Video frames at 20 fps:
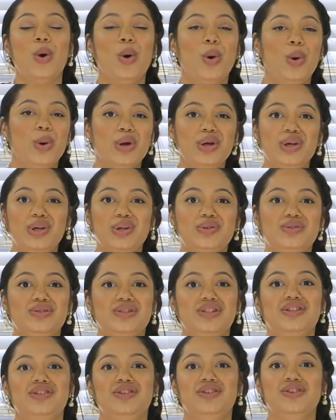or
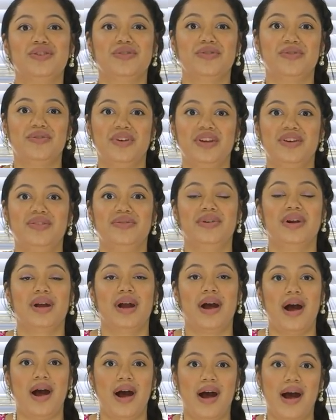using your
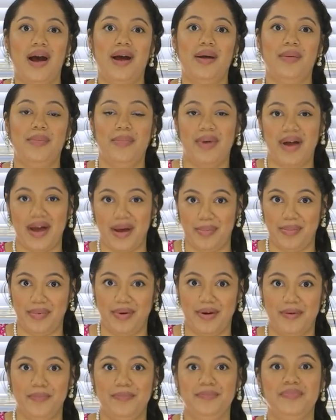favorite hot
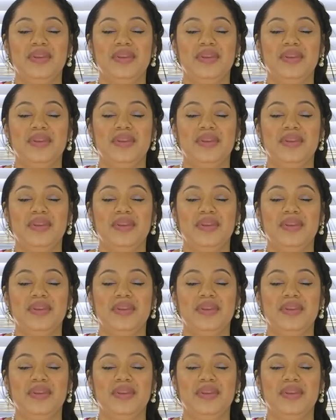pepper.